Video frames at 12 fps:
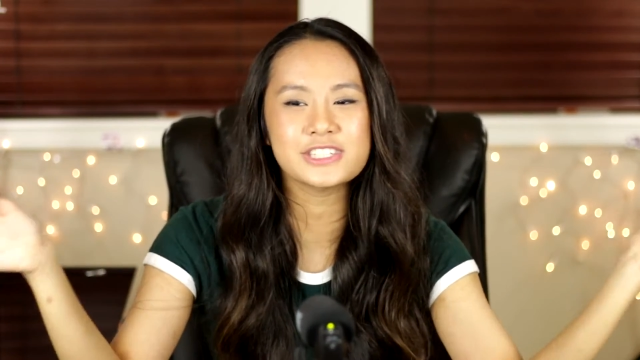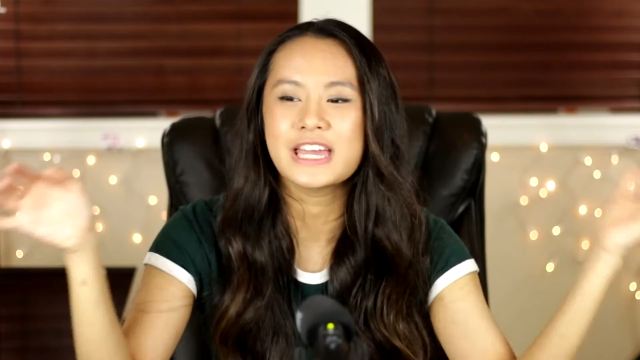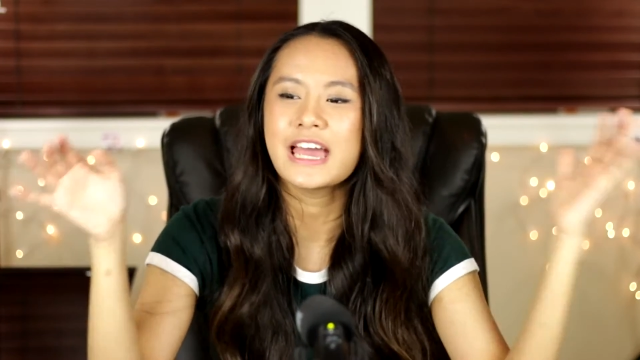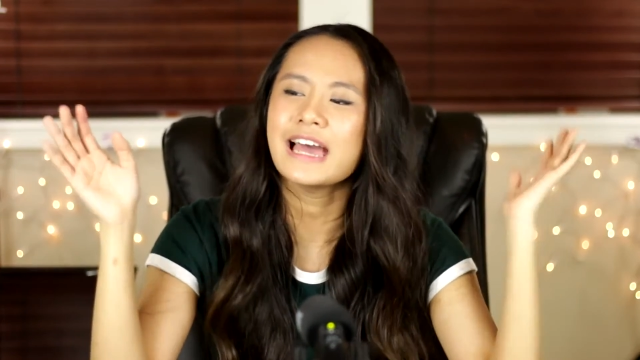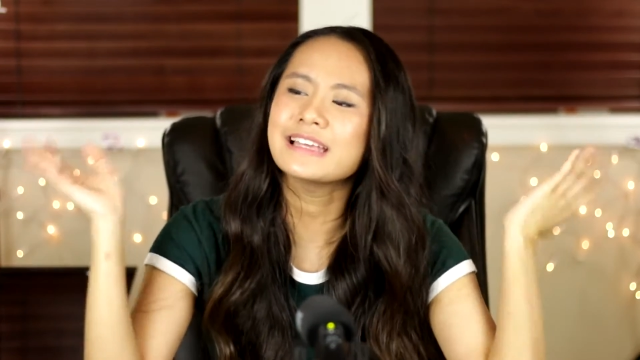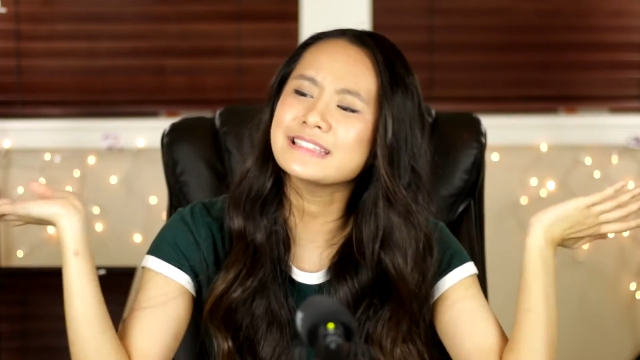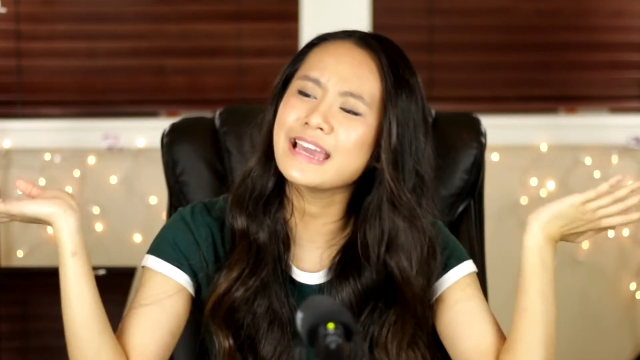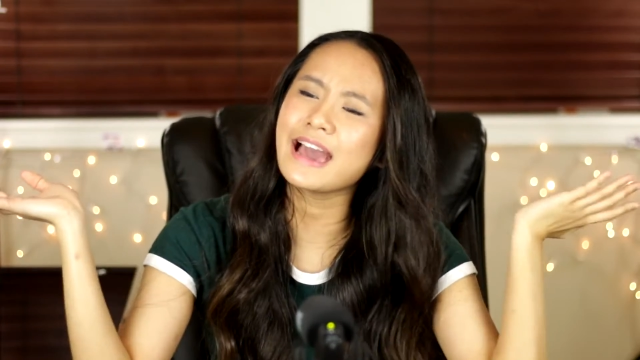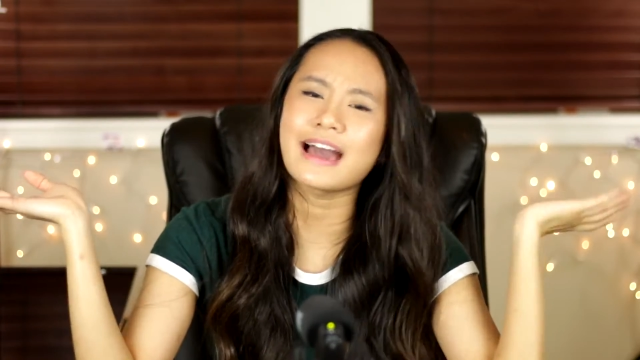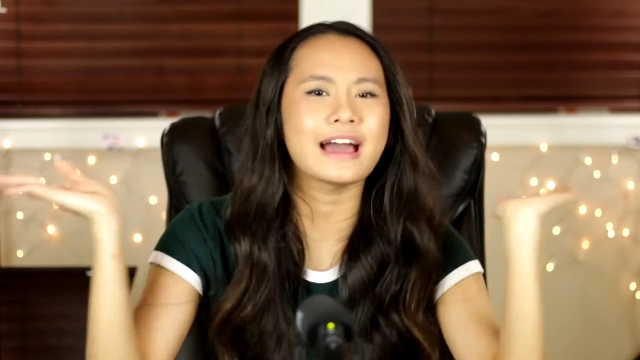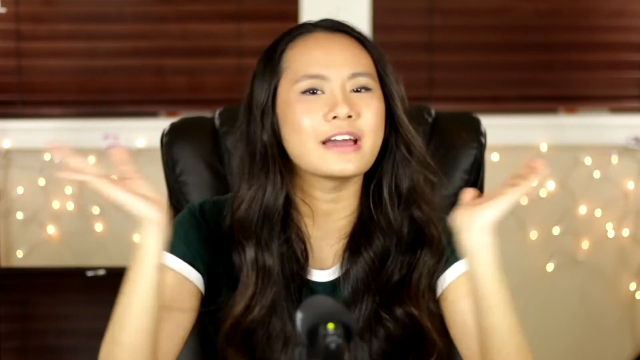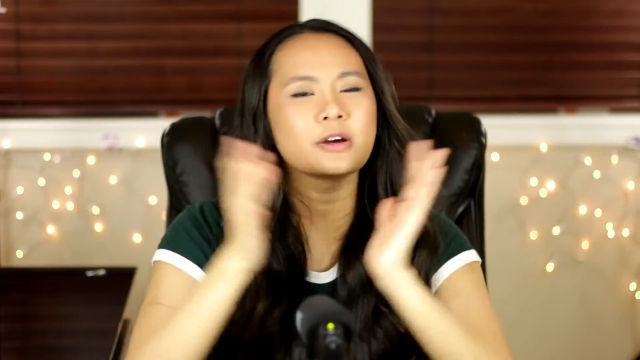And
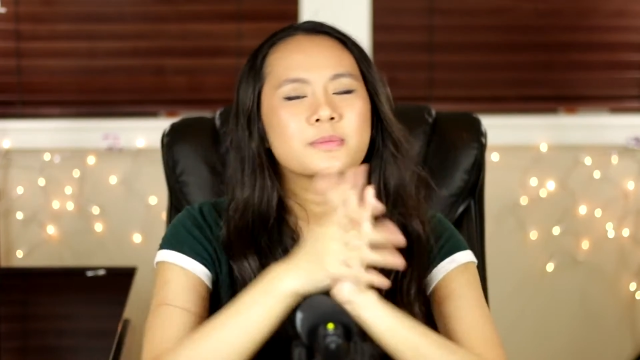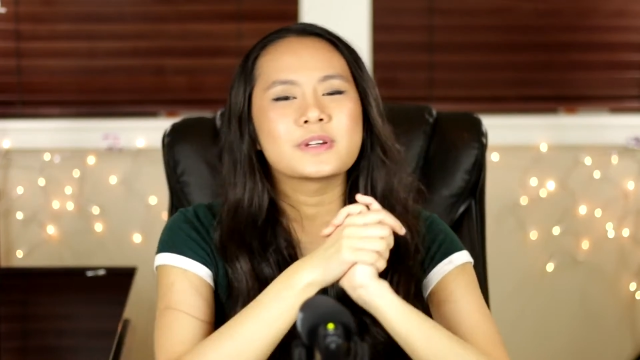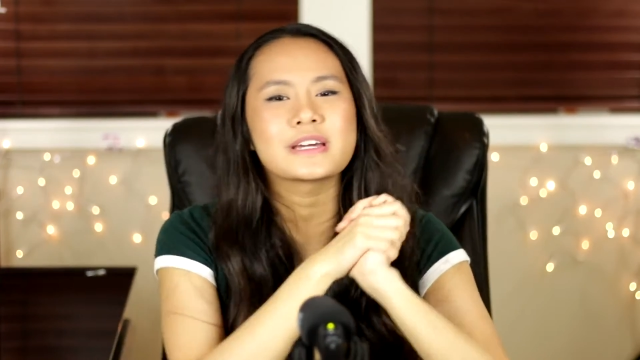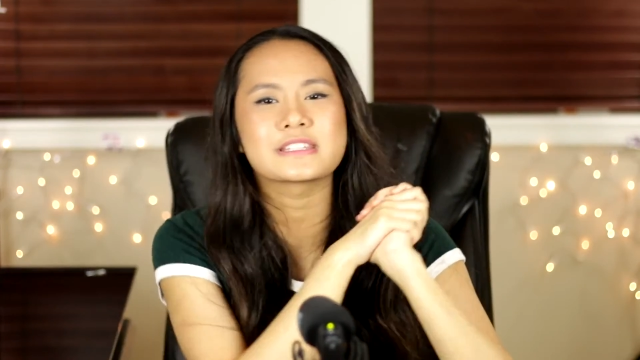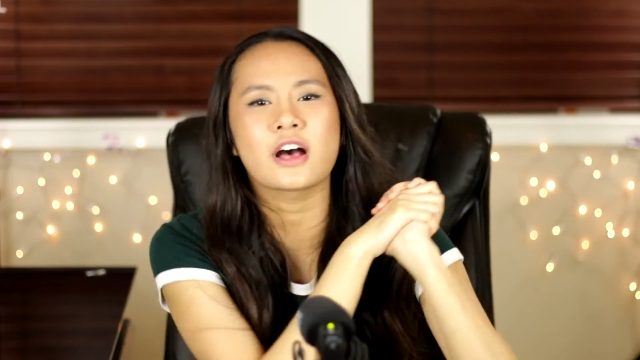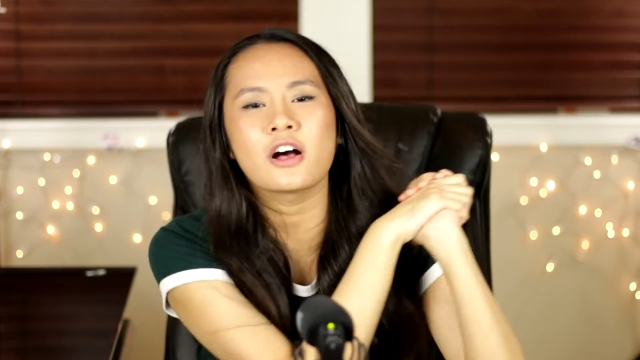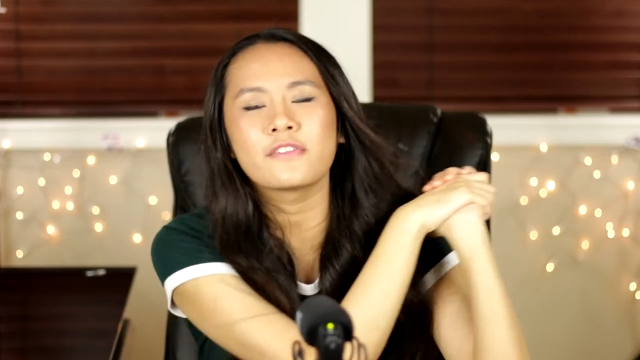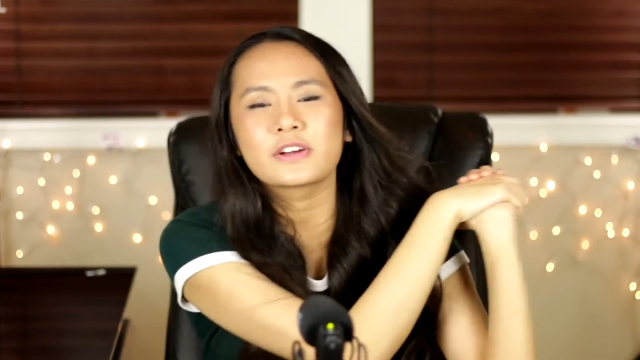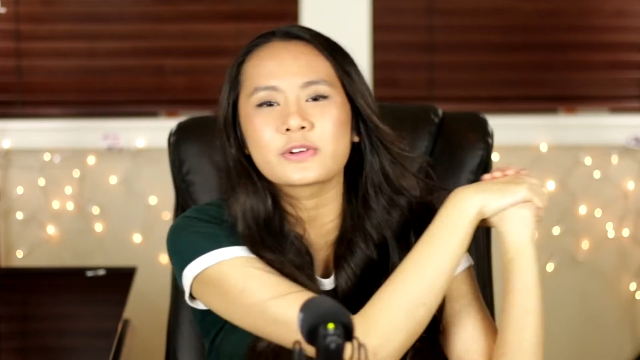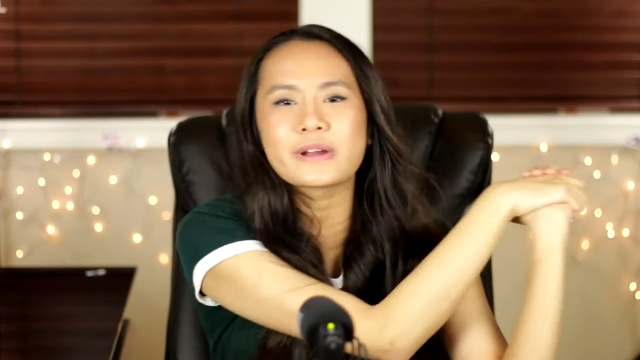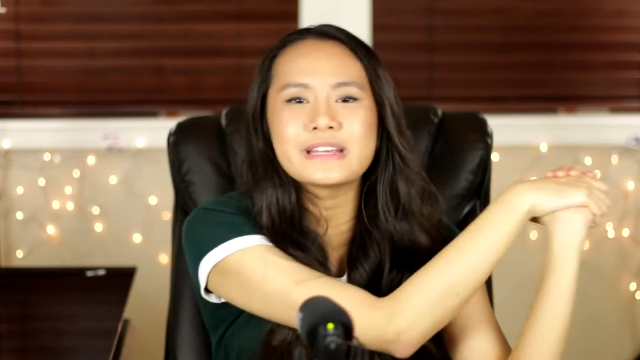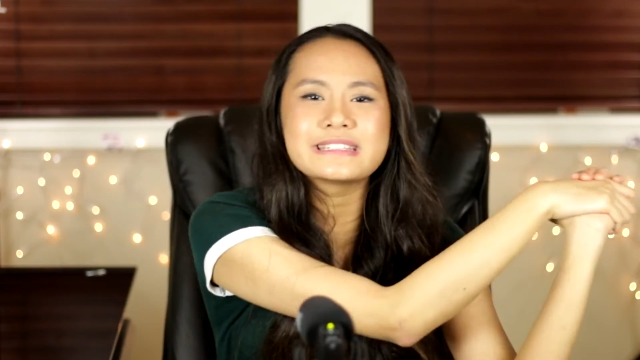yeah, I hope you guys all have a
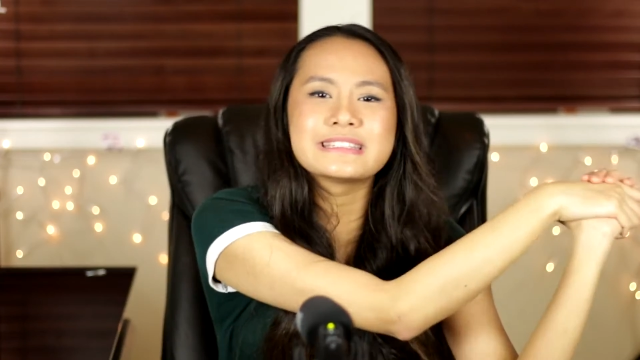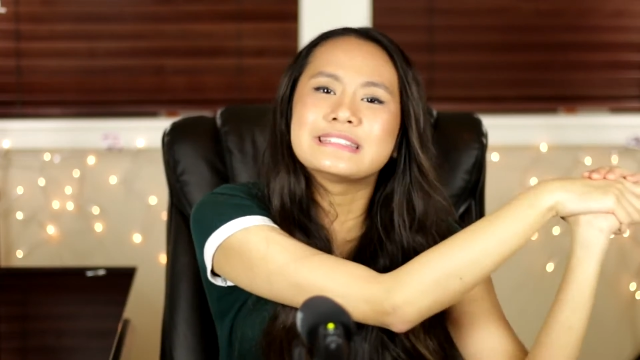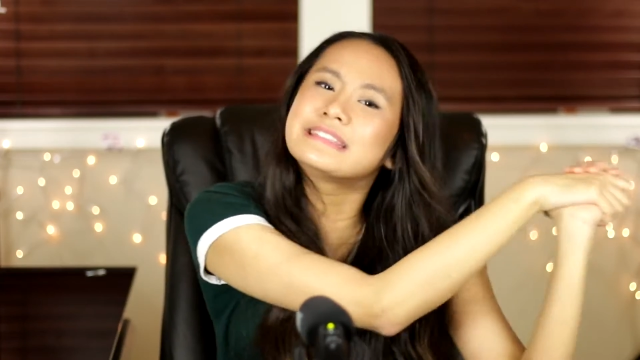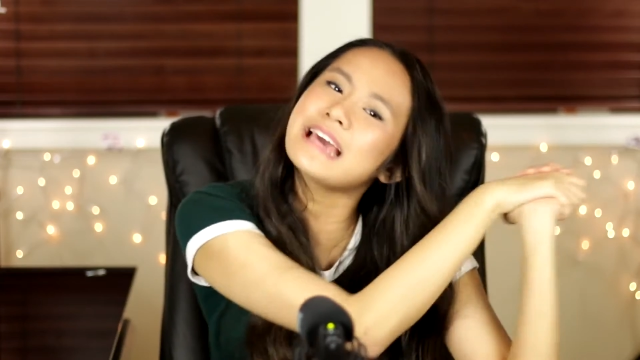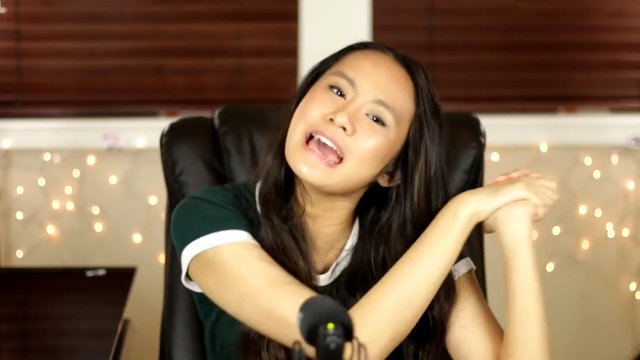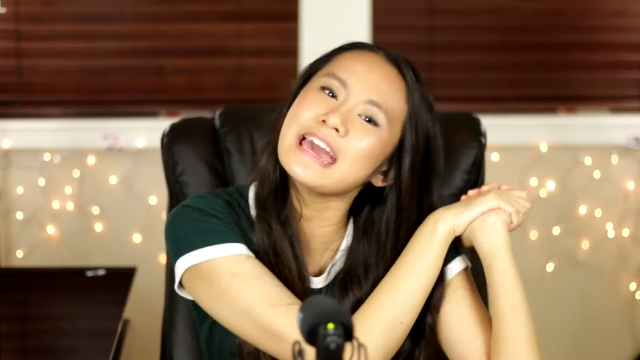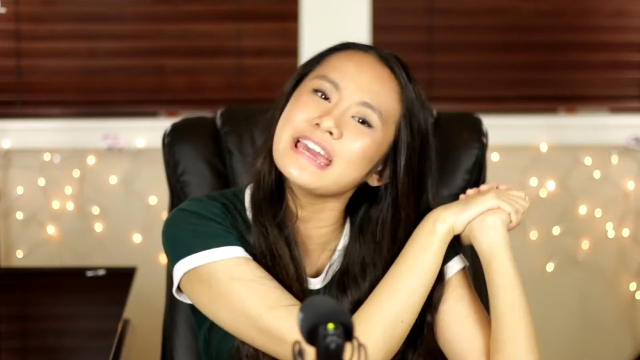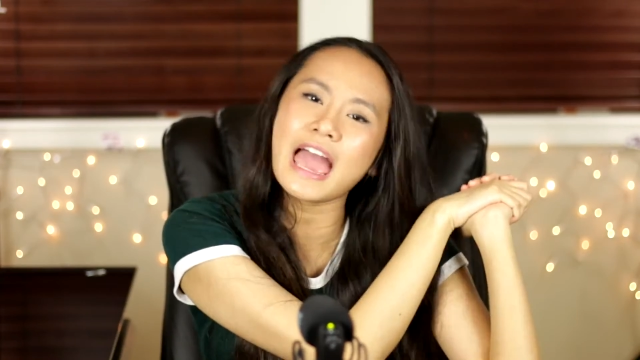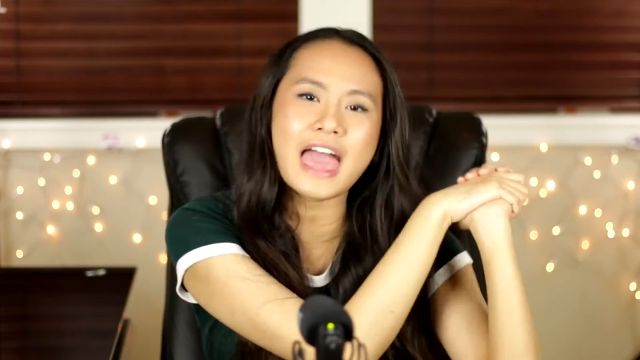great day